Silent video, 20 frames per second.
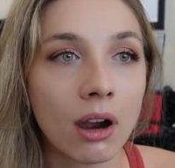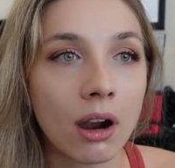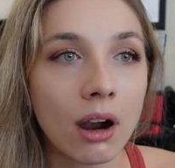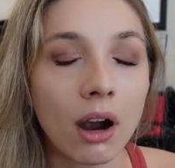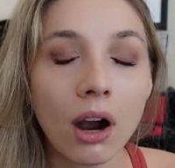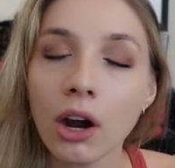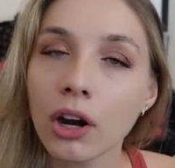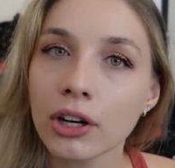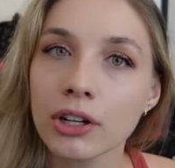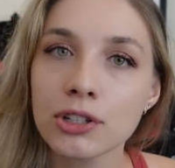
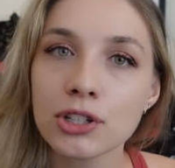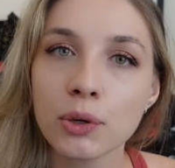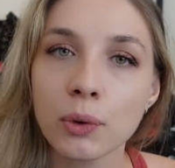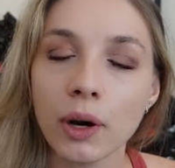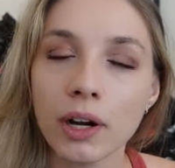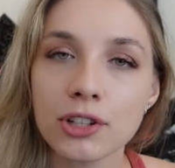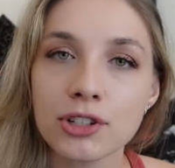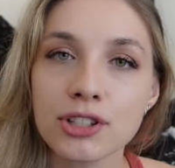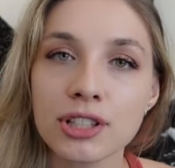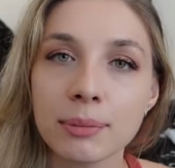hard to
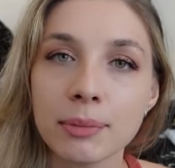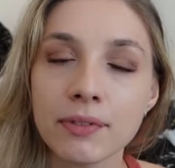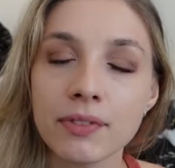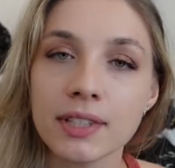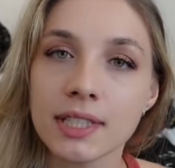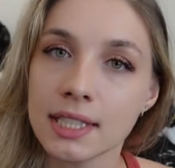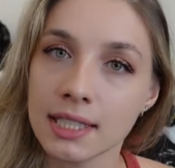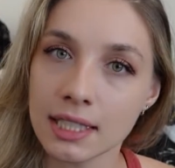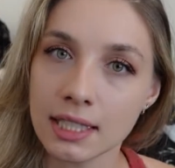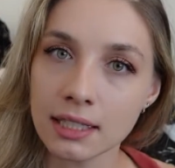watch some of the
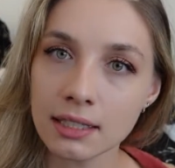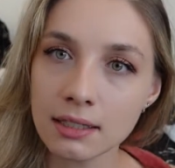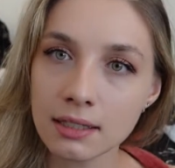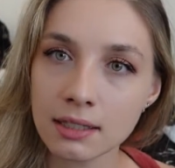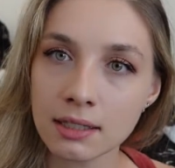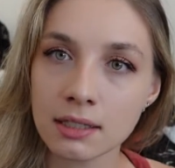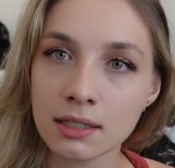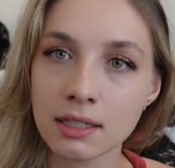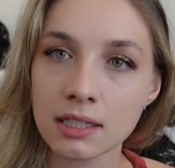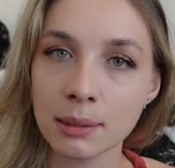scenes
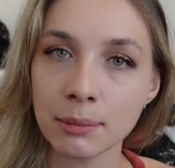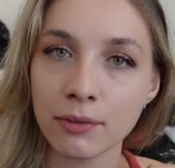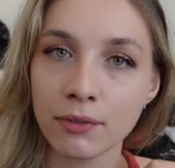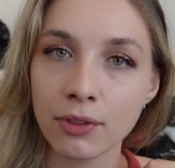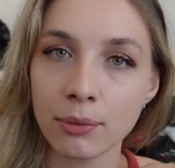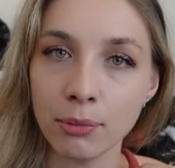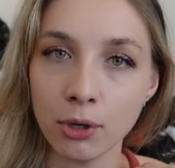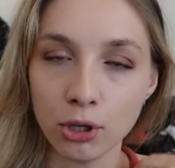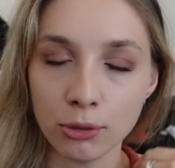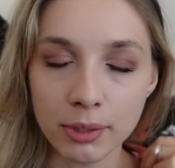and some of
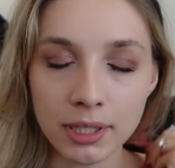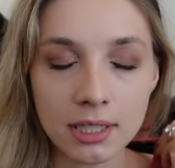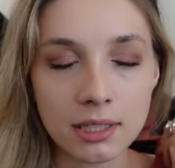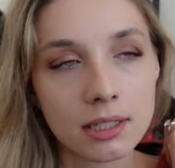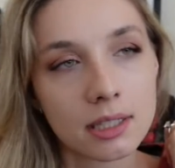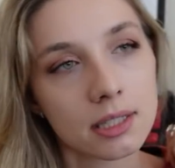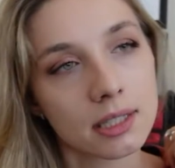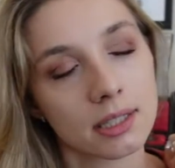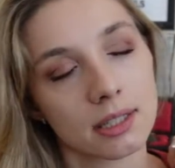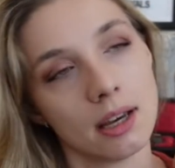the
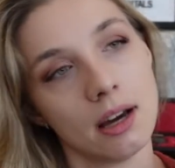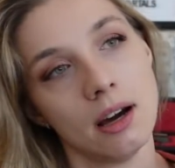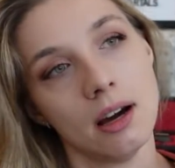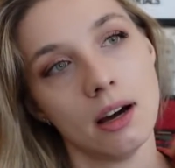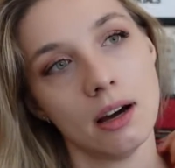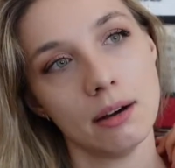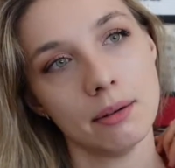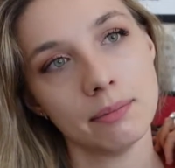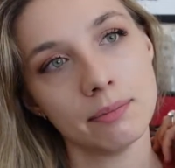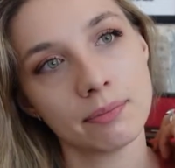moments.
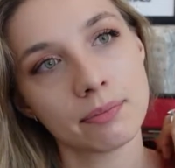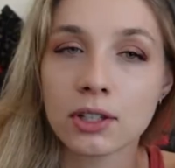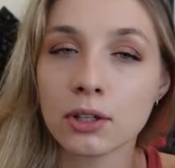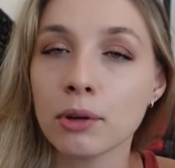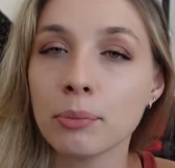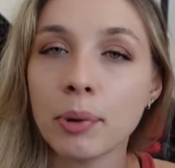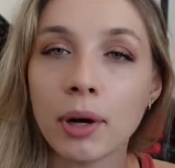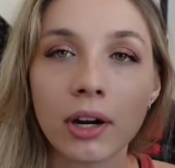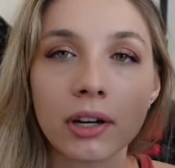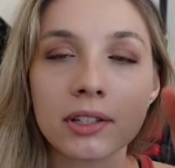There
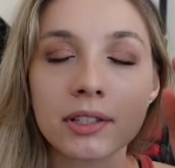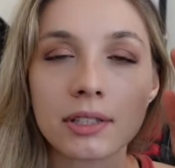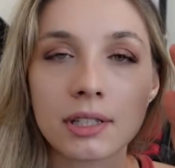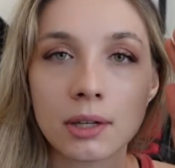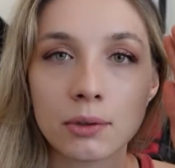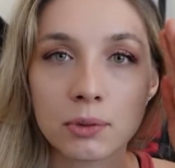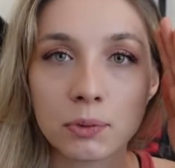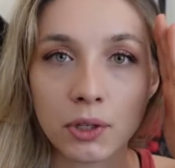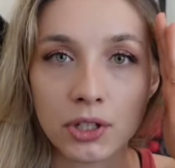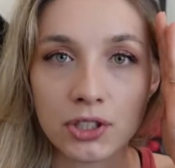were parts that I
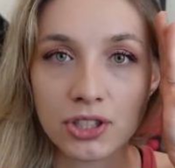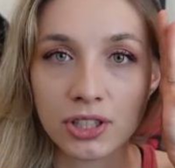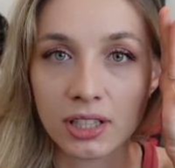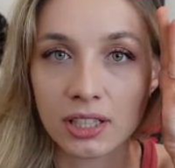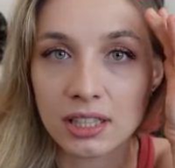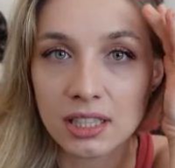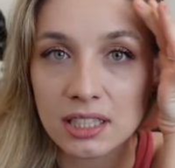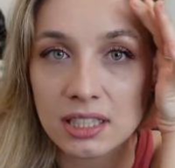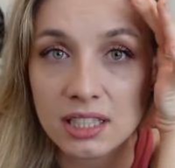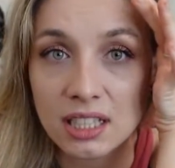was watching
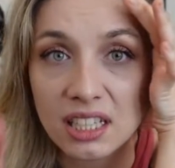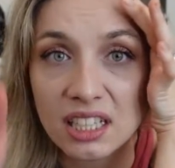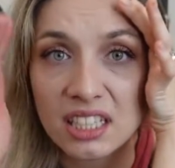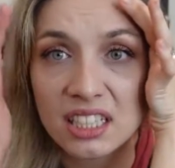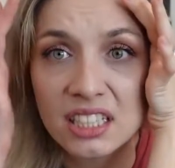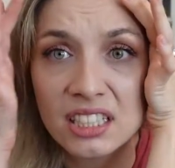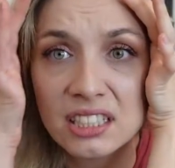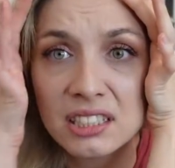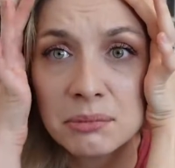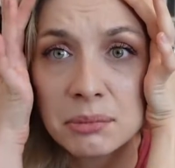like this, like,
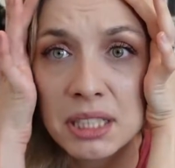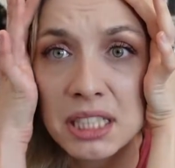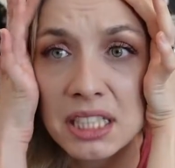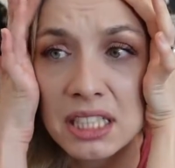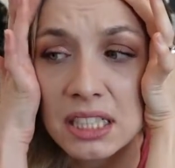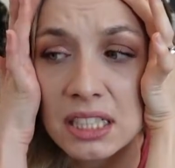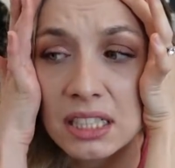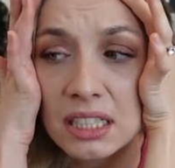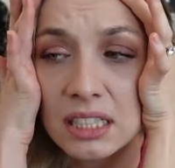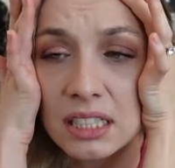oh my
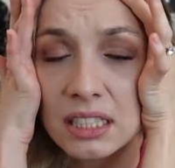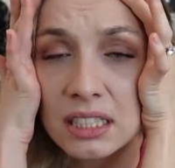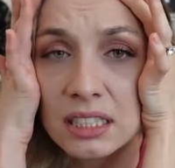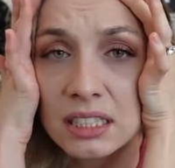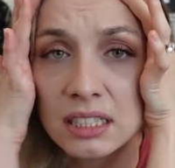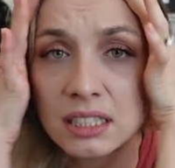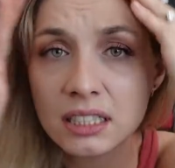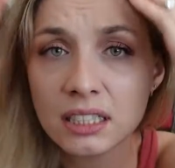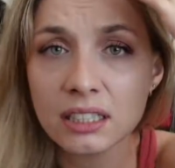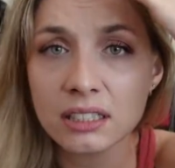god,
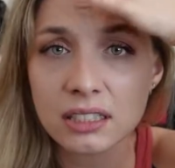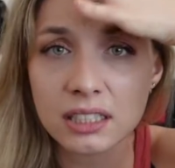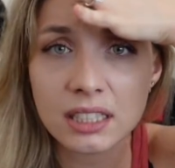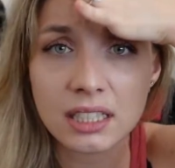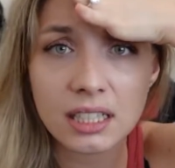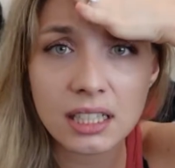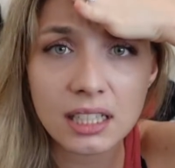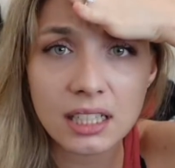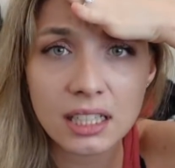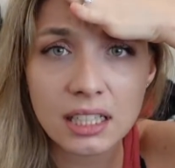oh
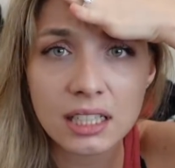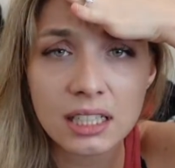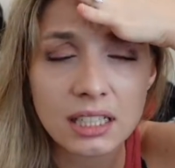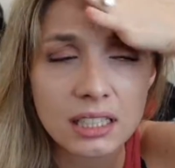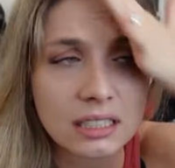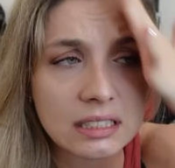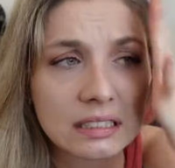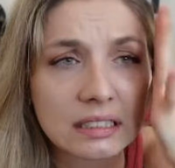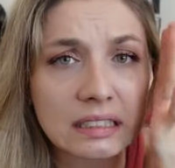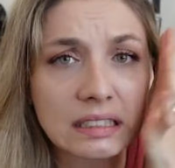god,
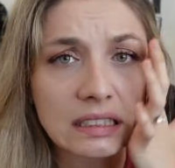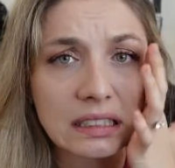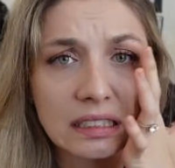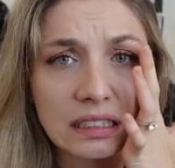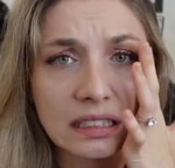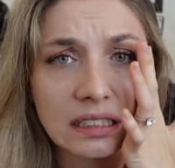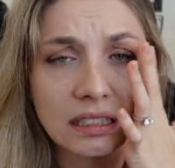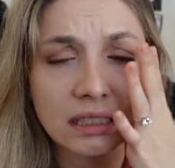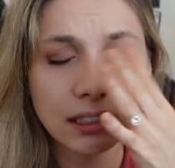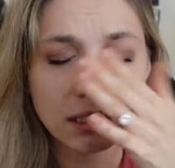
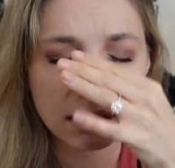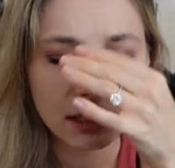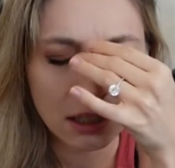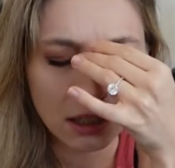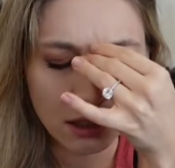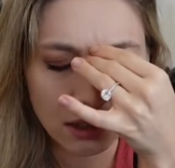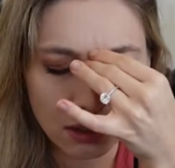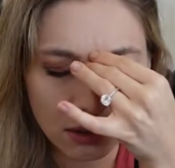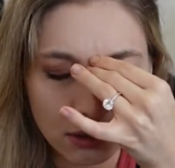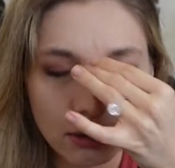
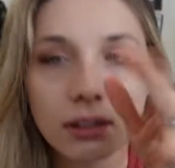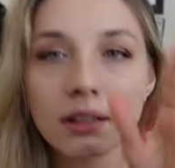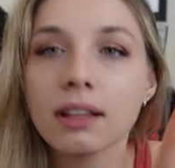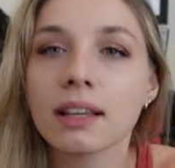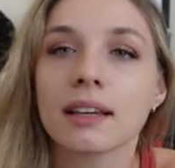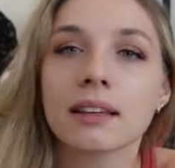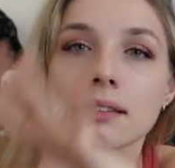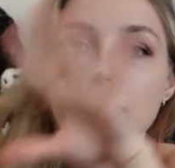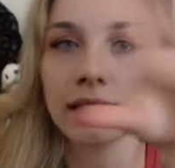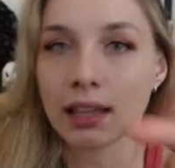no.
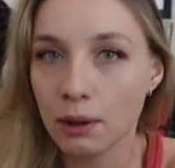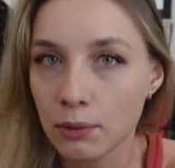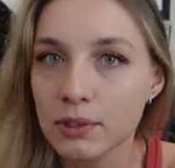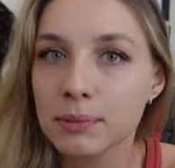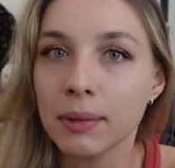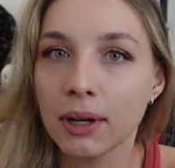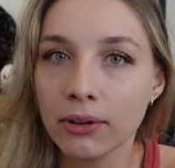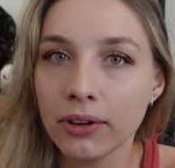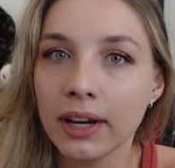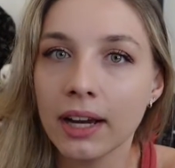Like, that was
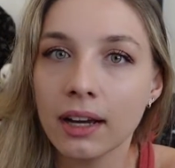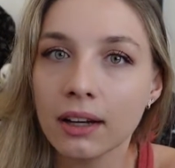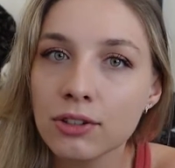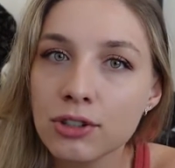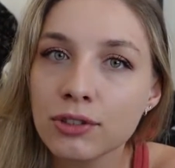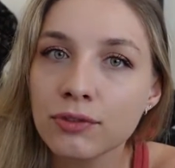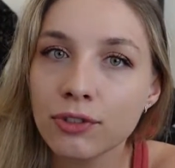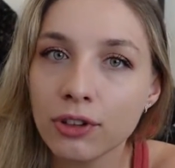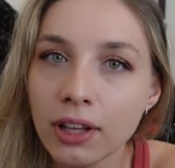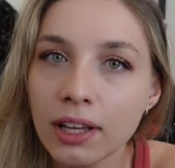my
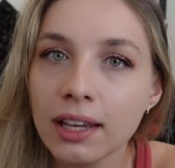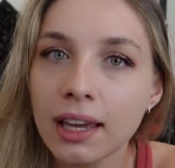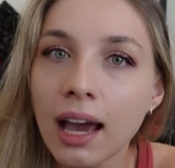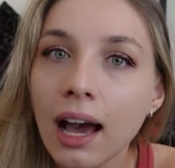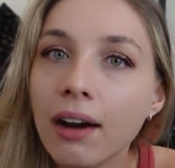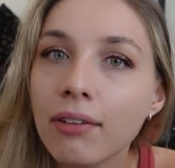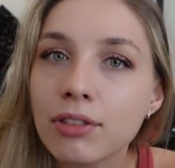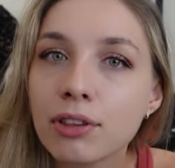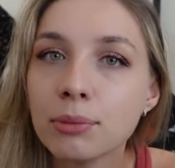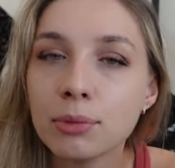reaction for like
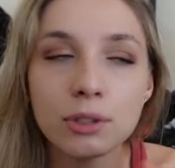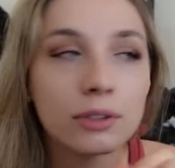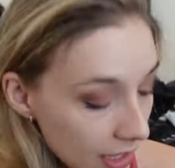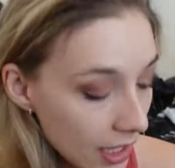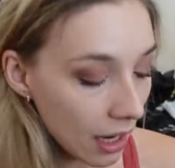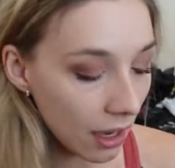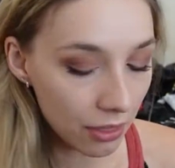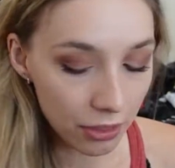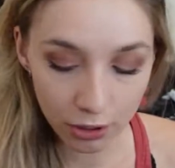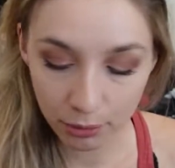half the movie.
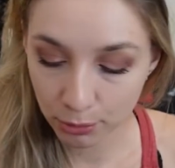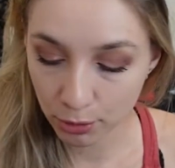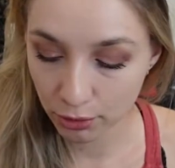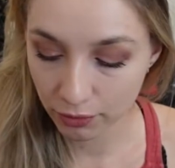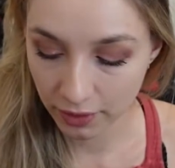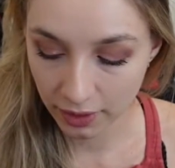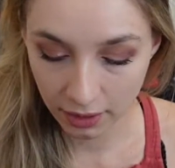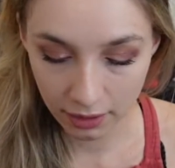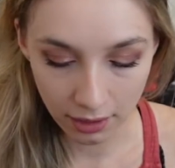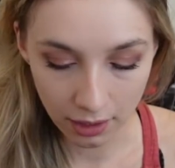The other
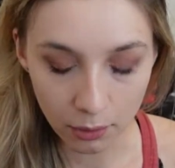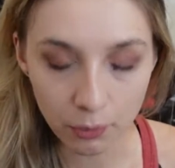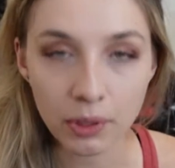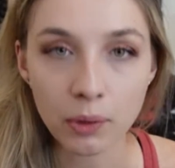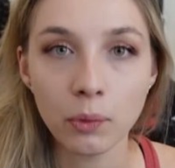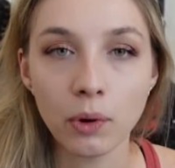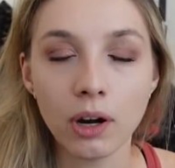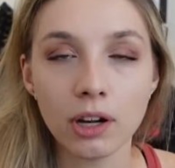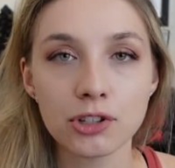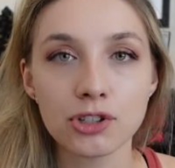movie that we
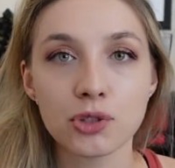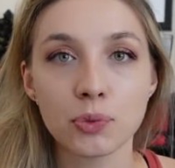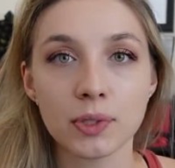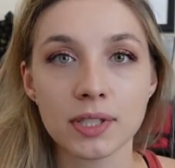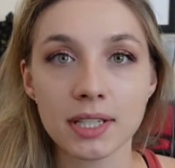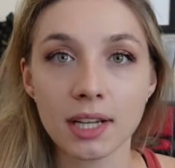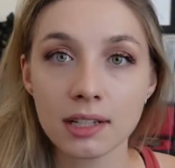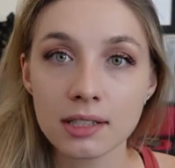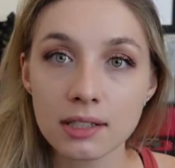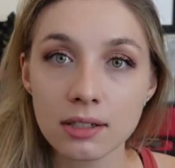watched
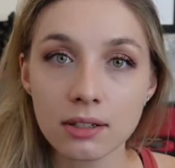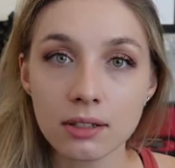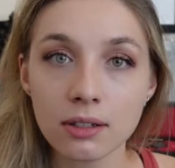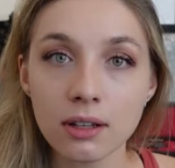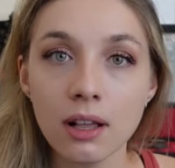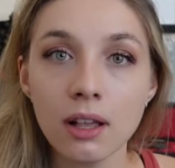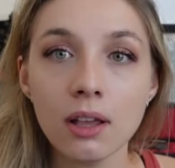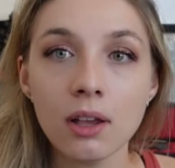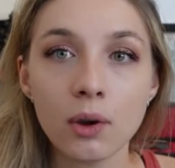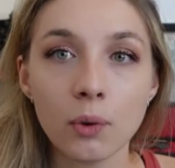was
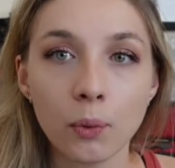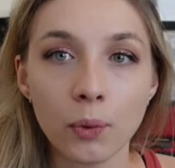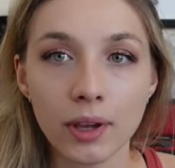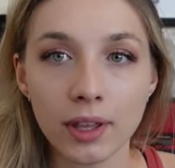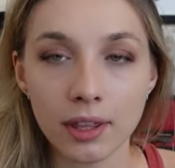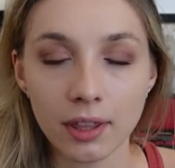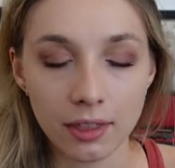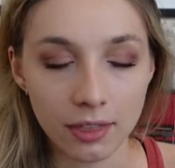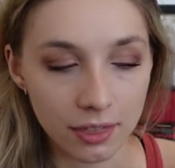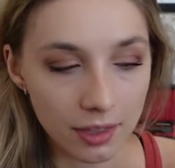Hustle
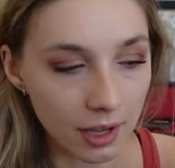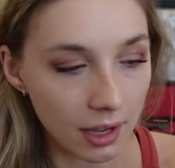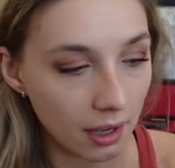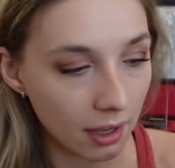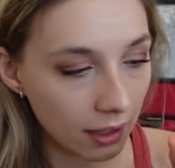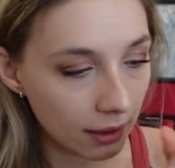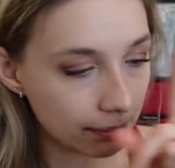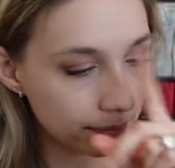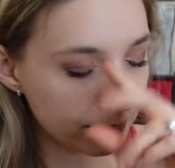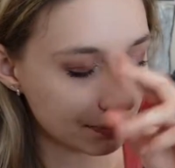with
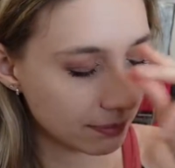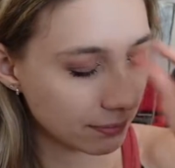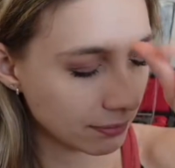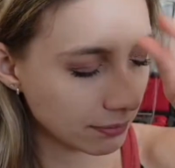Adam